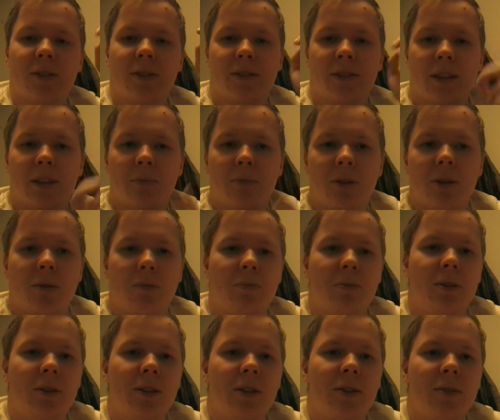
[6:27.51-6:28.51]
Send me a
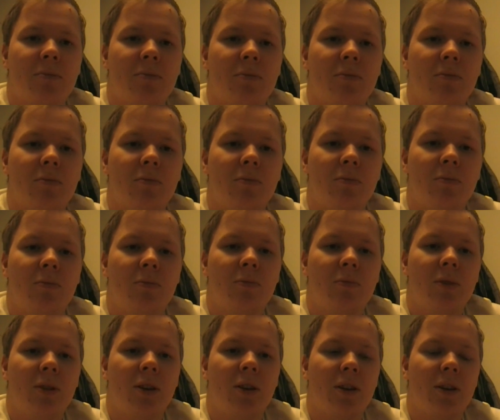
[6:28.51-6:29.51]
PM
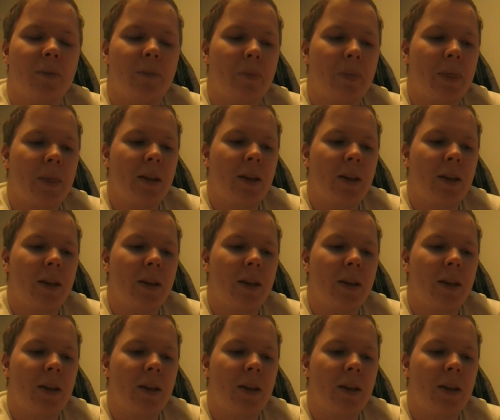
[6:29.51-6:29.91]
um,